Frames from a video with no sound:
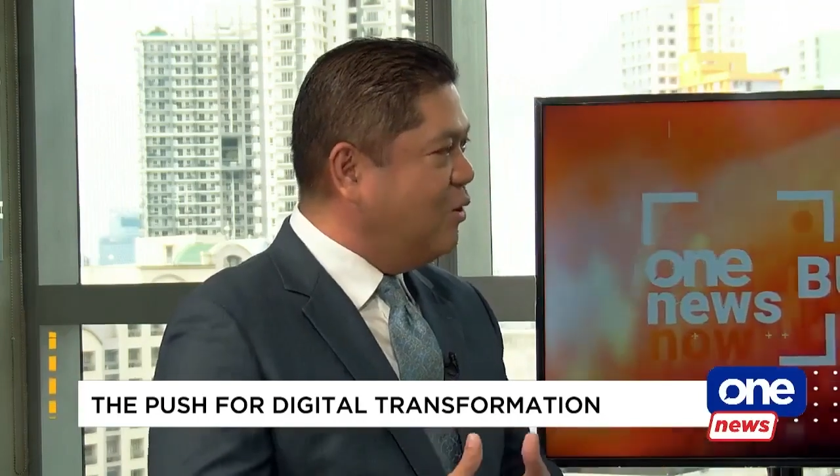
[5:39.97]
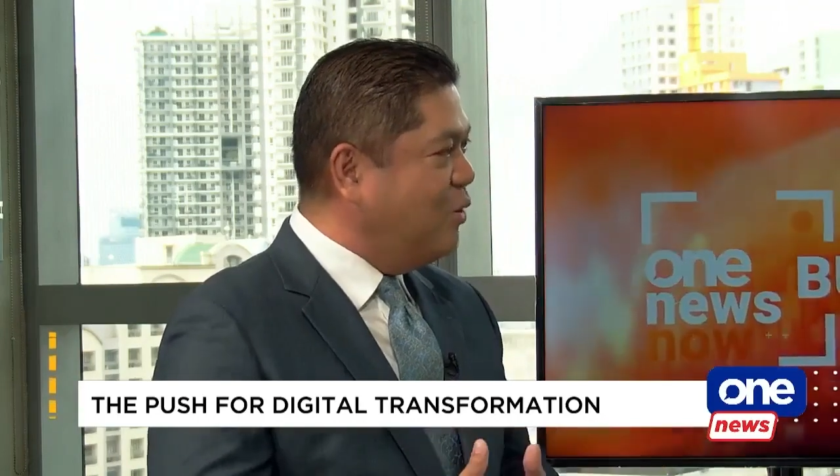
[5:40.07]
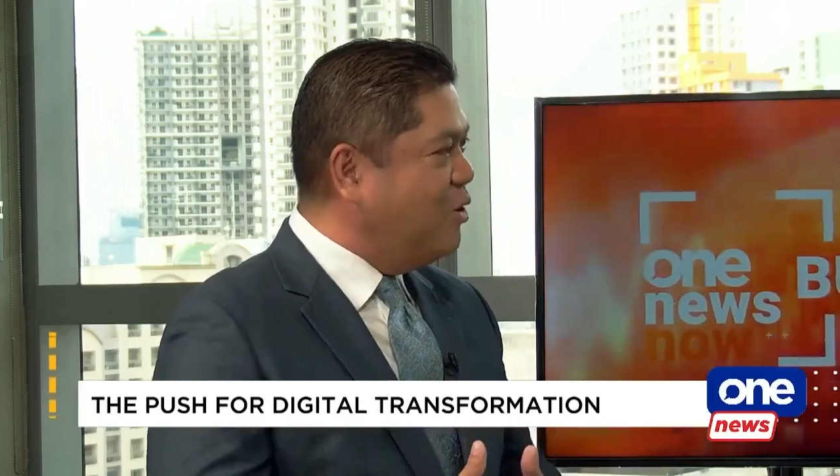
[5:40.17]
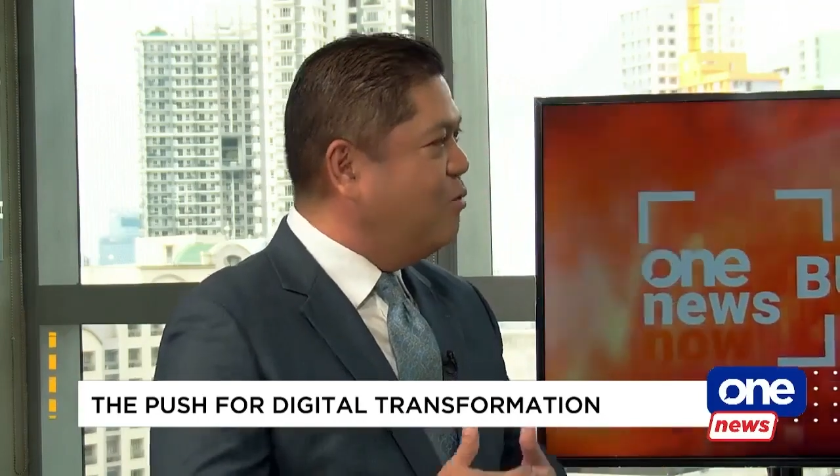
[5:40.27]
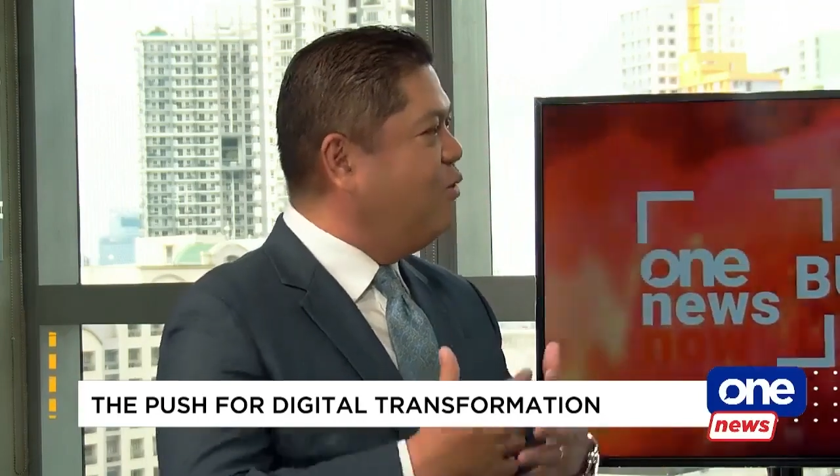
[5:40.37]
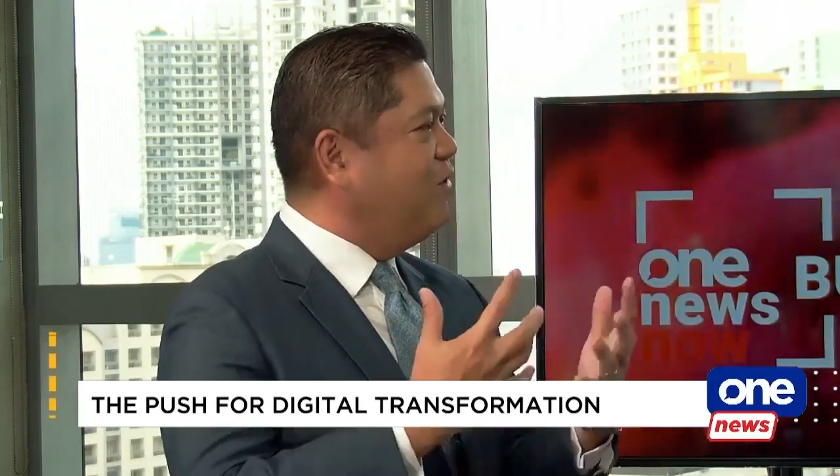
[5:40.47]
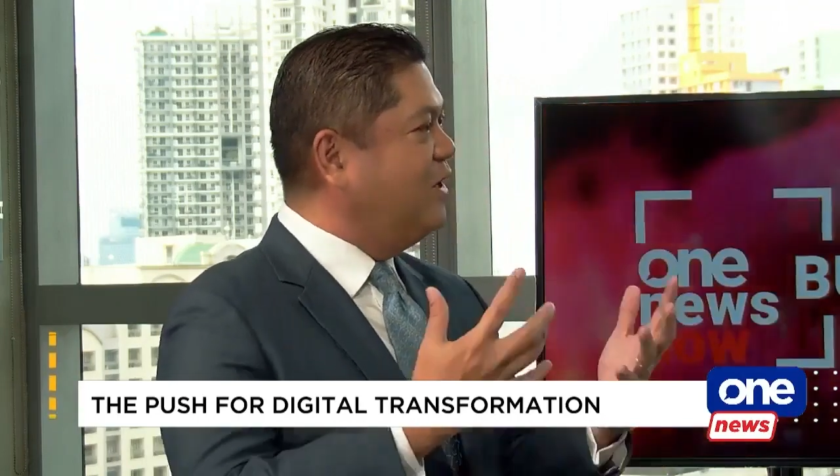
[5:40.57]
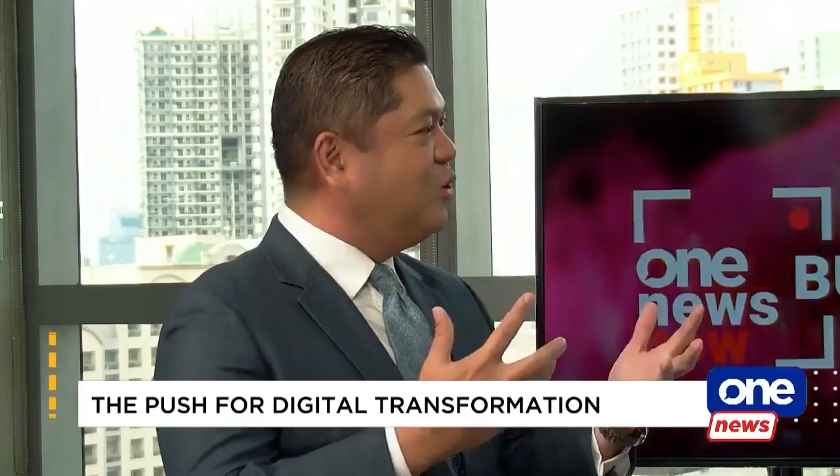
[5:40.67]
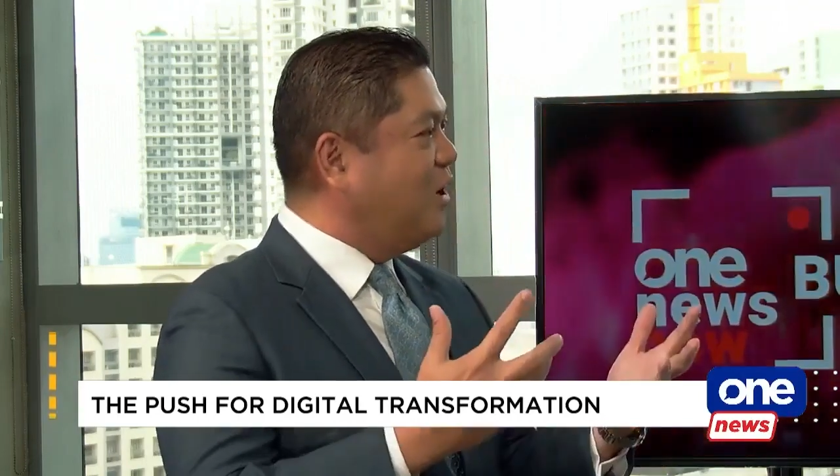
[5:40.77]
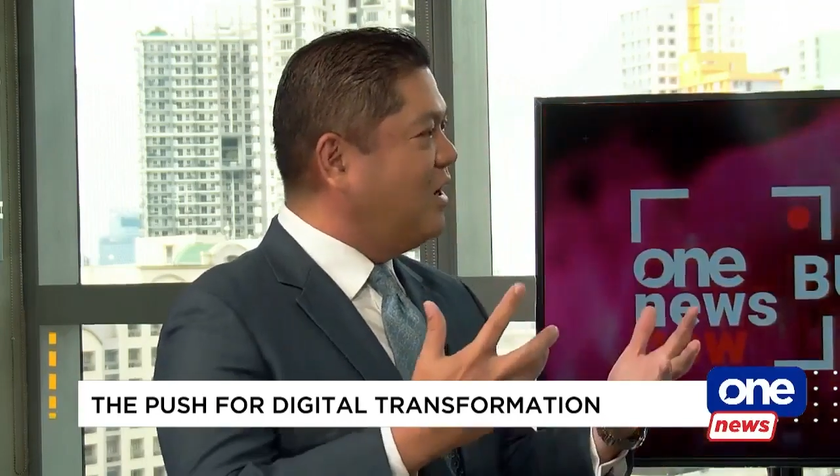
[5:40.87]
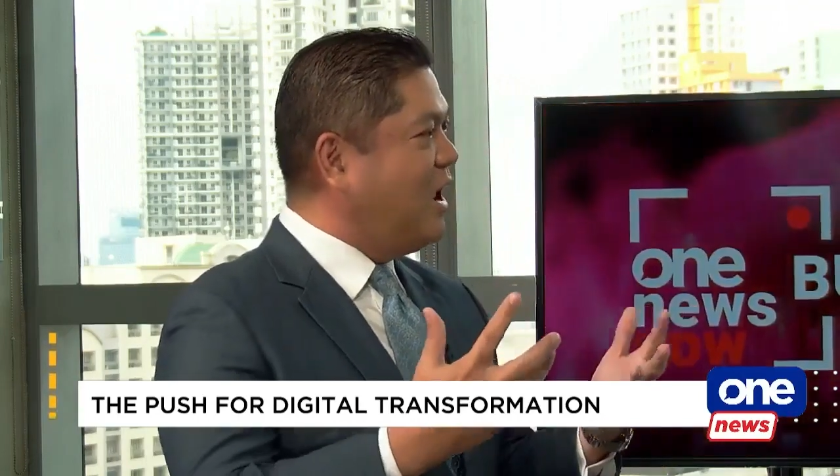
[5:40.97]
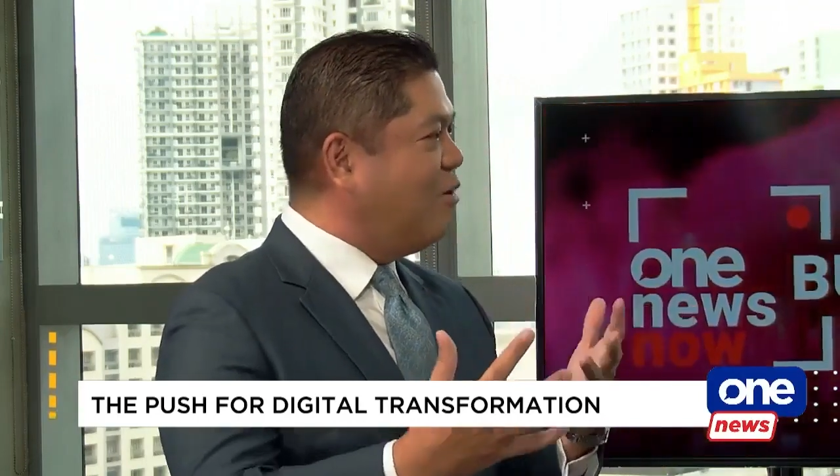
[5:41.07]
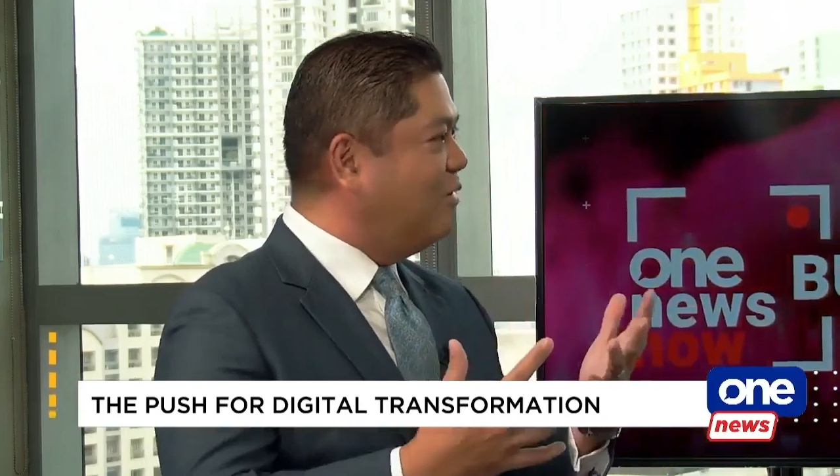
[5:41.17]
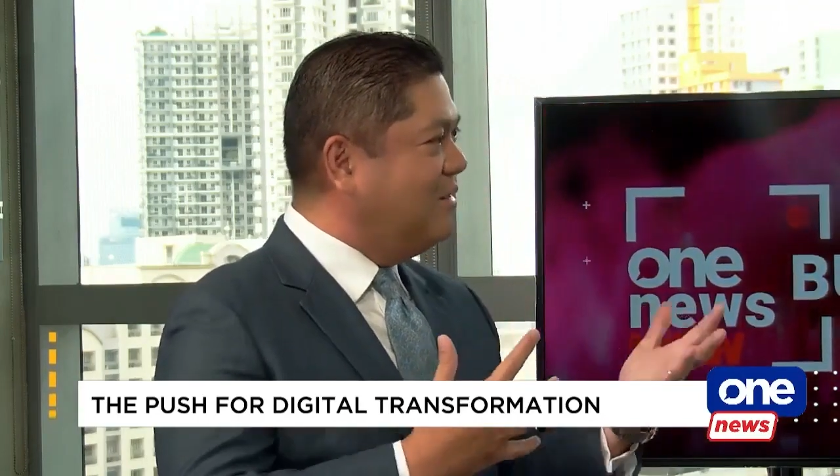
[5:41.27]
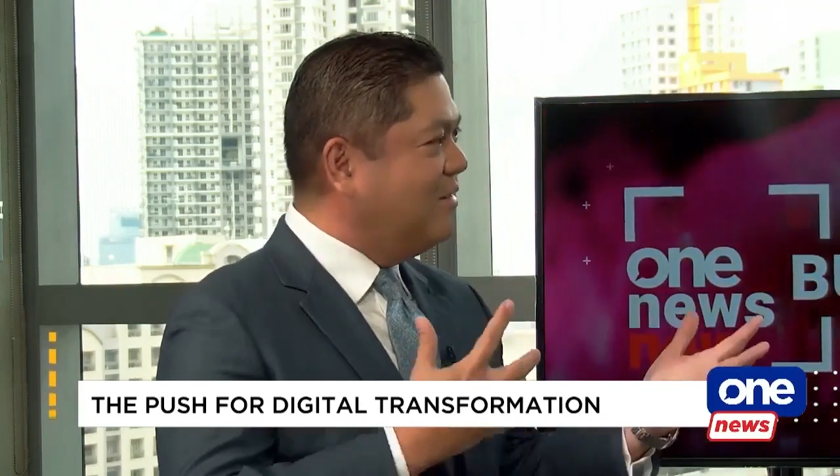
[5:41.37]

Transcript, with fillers: when you move things to the cloud,